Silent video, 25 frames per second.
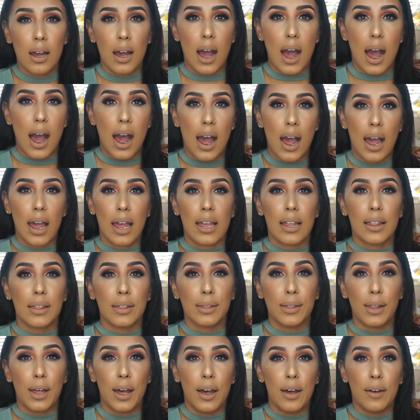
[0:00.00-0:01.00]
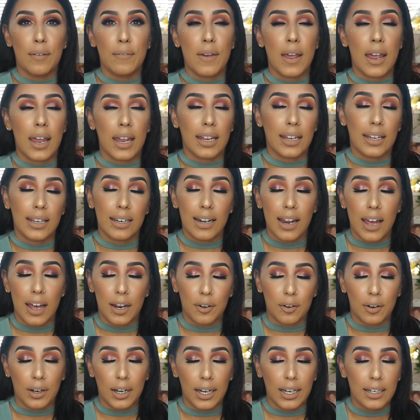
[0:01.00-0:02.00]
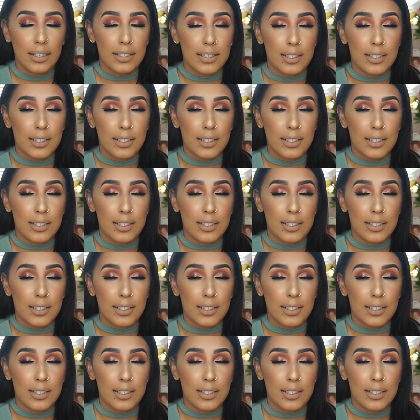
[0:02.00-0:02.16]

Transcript: I love Hank and Henny,